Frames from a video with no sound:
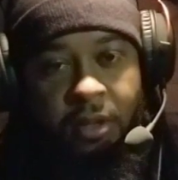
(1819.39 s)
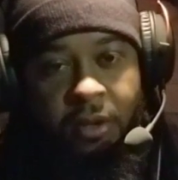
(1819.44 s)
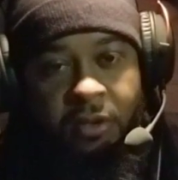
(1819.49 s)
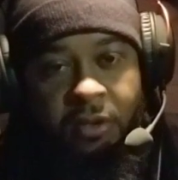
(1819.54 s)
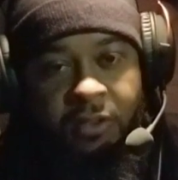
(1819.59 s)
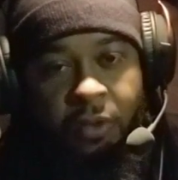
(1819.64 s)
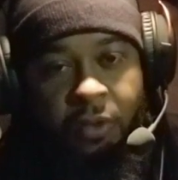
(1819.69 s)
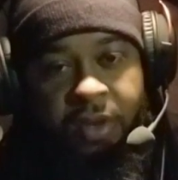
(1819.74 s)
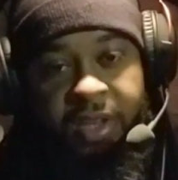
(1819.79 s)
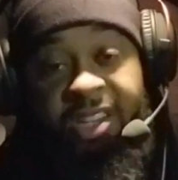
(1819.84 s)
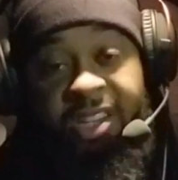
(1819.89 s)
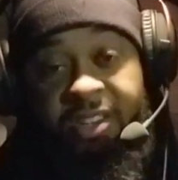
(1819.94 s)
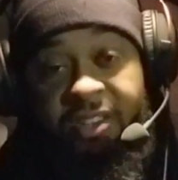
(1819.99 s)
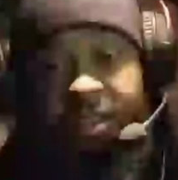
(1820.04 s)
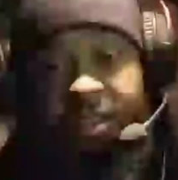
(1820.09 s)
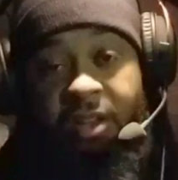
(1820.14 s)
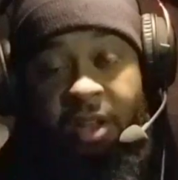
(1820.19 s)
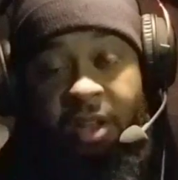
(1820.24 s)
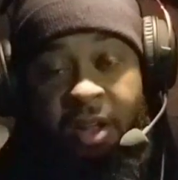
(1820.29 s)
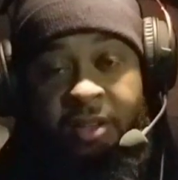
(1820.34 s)
So he
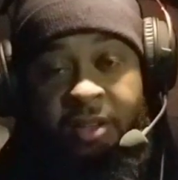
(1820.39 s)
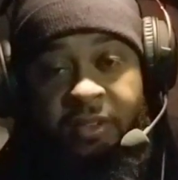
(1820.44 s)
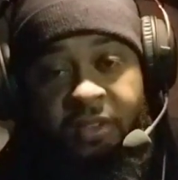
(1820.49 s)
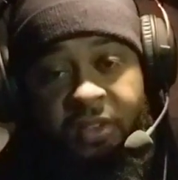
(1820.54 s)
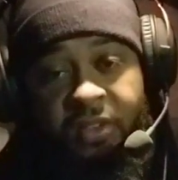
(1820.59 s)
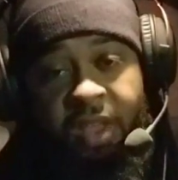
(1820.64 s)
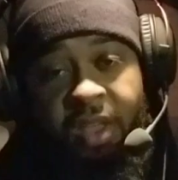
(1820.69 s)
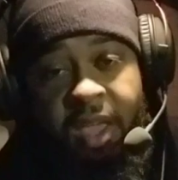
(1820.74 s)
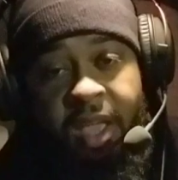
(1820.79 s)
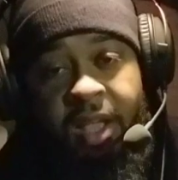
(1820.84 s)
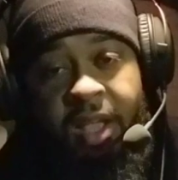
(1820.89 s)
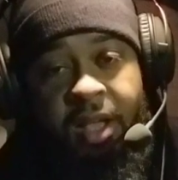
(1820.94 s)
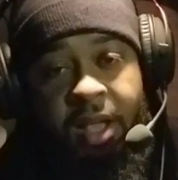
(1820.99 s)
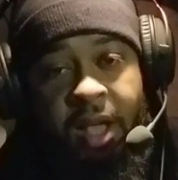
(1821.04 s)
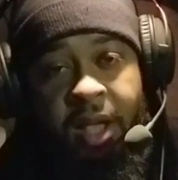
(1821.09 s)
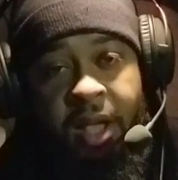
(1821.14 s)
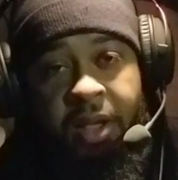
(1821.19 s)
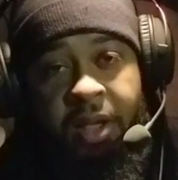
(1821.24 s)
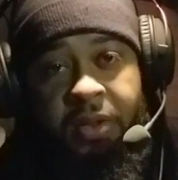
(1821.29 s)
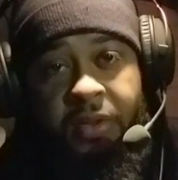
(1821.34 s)
should understand
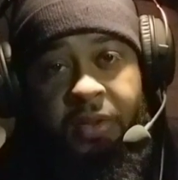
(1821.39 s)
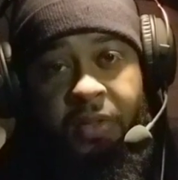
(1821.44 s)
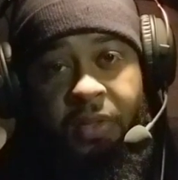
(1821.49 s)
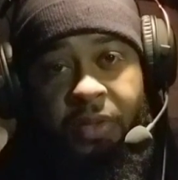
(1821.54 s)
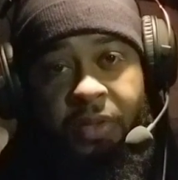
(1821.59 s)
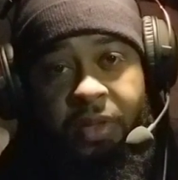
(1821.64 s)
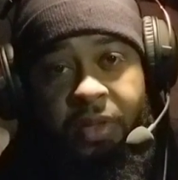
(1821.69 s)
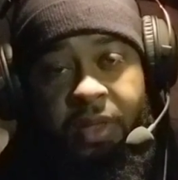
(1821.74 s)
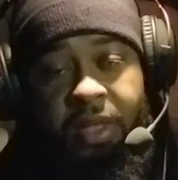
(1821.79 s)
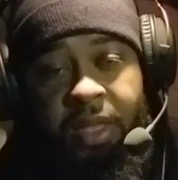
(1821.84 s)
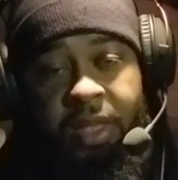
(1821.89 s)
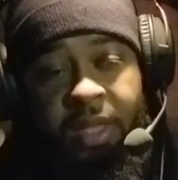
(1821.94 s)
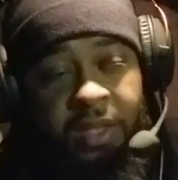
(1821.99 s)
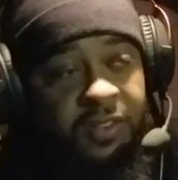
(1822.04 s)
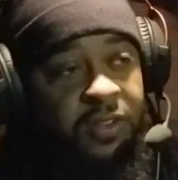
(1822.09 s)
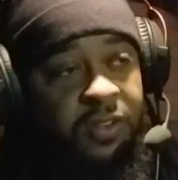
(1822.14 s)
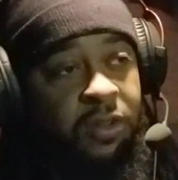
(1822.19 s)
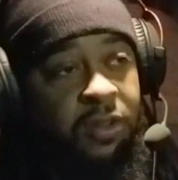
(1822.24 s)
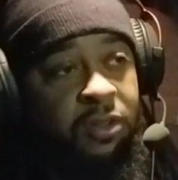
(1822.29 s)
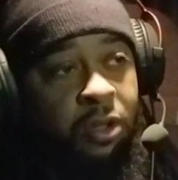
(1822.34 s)
God.
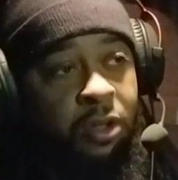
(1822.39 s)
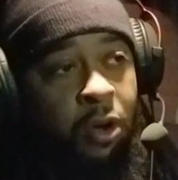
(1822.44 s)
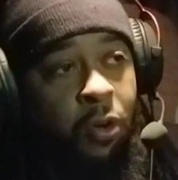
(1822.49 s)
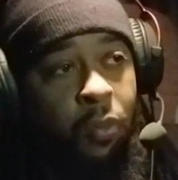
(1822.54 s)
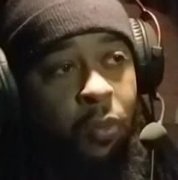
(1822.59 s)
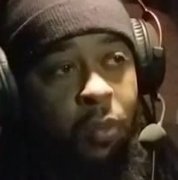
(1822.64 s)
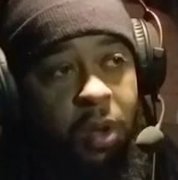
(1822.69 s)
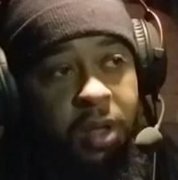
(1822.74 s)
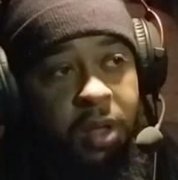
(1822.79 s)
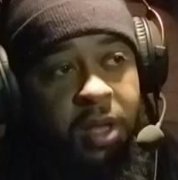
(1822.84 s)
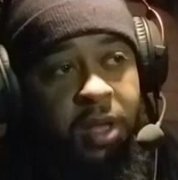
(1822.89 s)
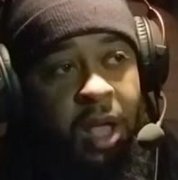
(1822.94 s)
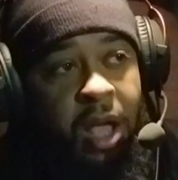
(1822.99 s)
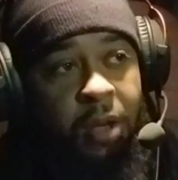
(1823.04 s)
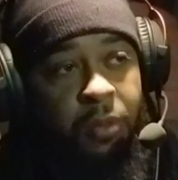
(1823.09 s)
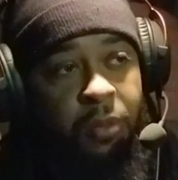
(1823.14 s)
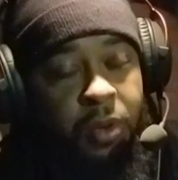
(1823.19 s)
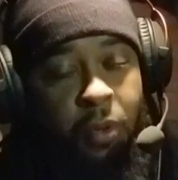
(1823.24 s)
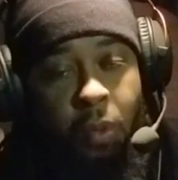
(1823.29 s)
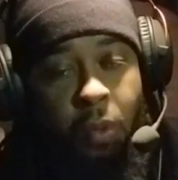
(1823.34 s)
He should know what
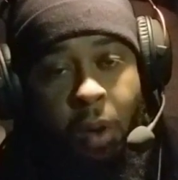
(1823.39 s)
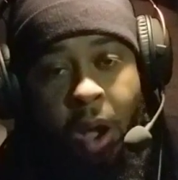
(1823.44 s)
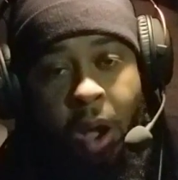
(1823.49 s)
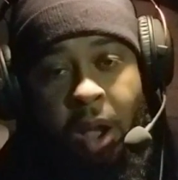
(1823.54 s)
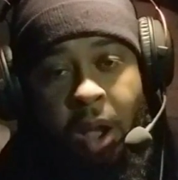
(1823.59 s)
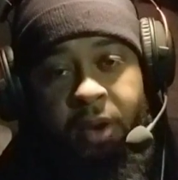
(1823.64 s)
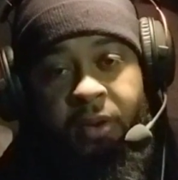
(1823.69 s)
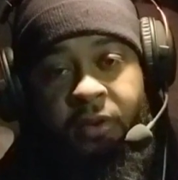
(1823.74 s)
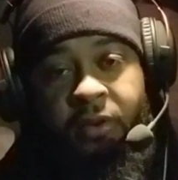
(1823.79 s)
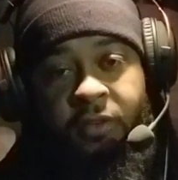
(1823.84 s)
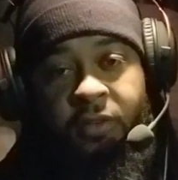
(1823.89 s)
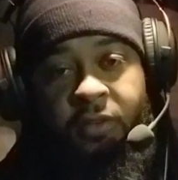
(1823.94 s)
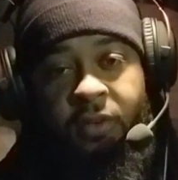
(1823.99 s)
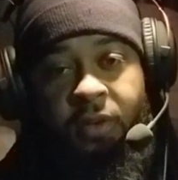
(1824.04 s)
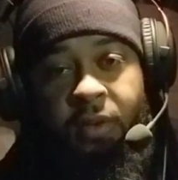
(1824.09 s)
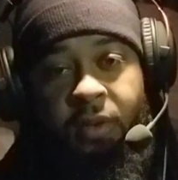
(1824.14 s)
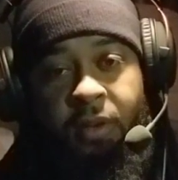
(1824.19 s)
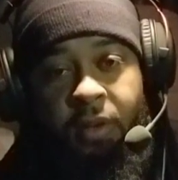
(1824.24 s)
God requires,